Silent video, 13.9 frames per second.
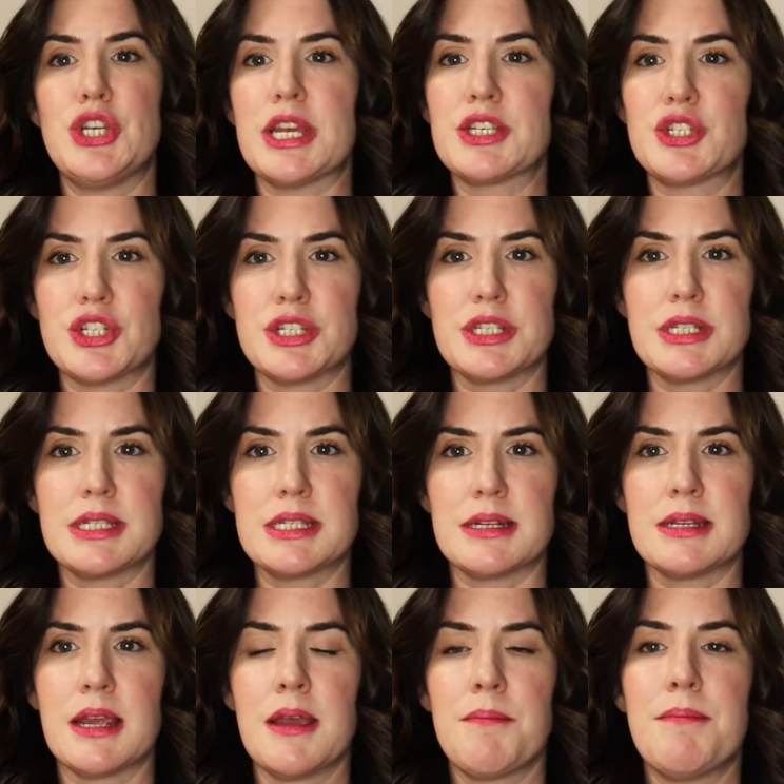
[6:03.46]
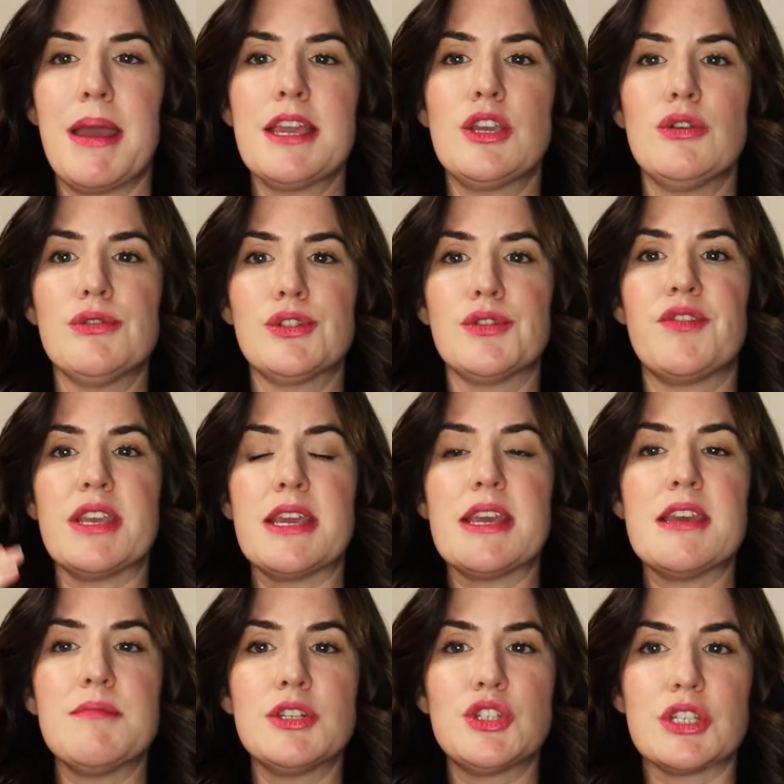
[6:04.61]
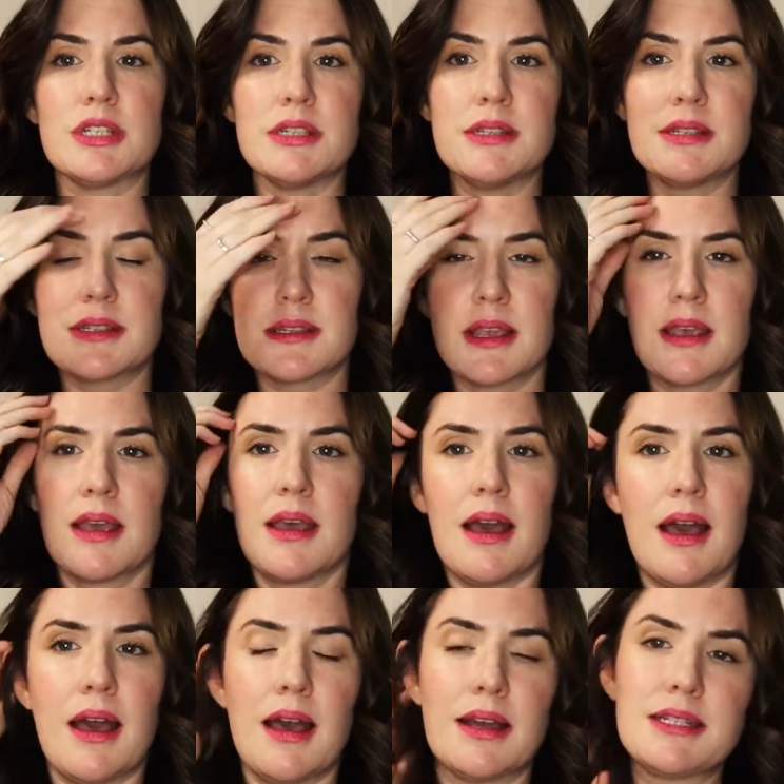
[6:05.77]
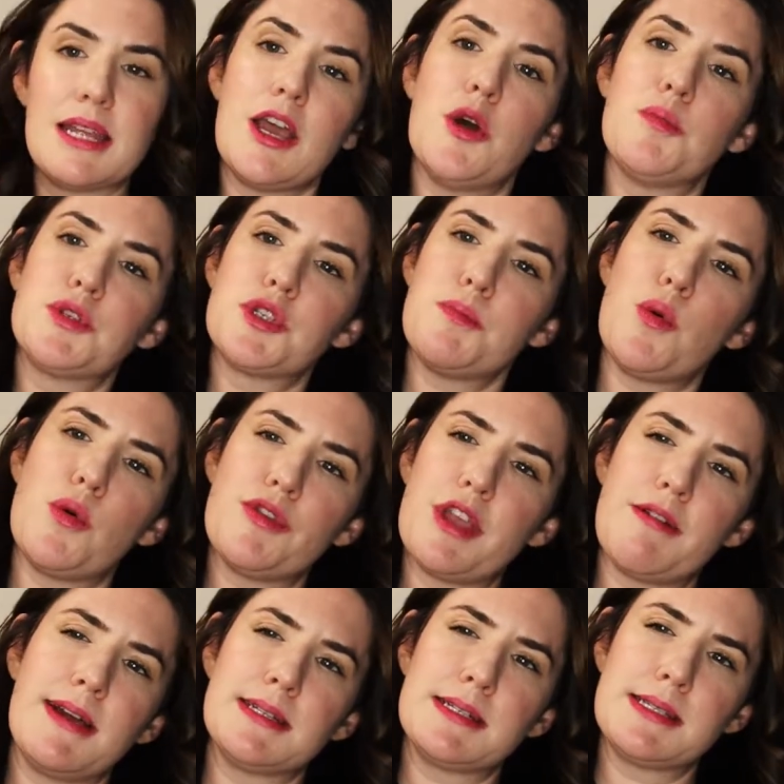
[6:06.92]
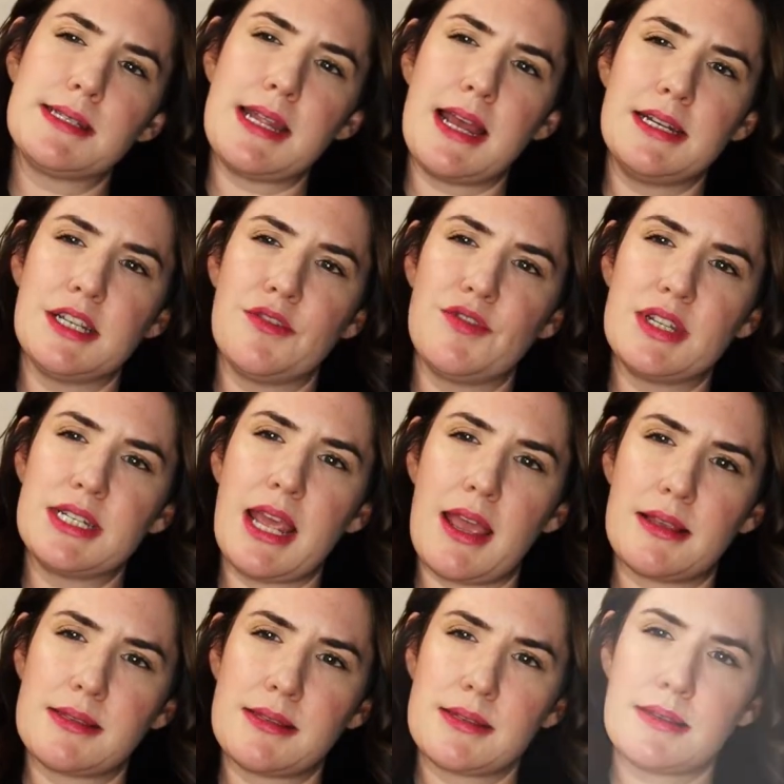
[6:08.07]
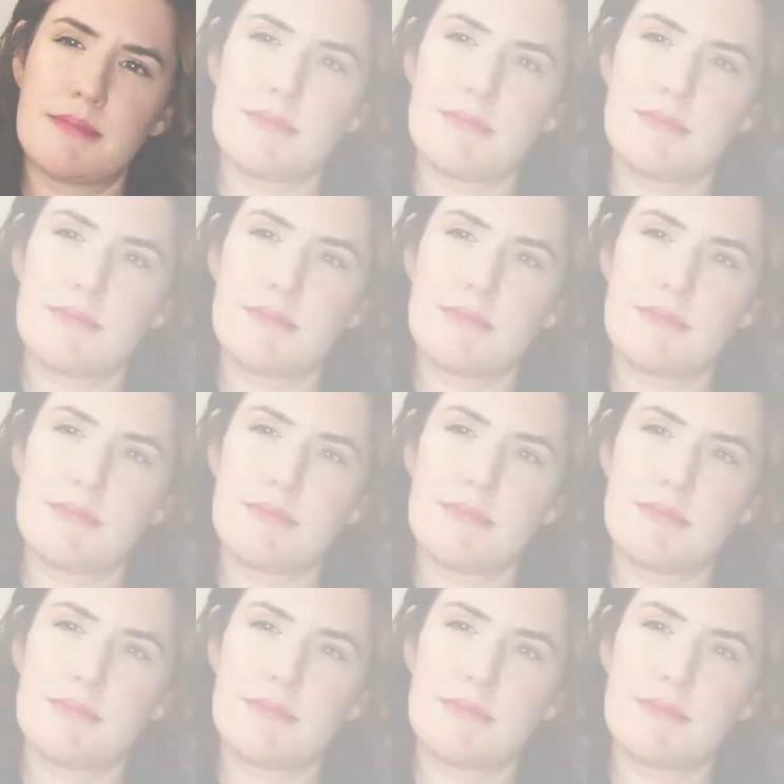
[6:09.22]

gestures, and make use of the images to help support their understanding of the text.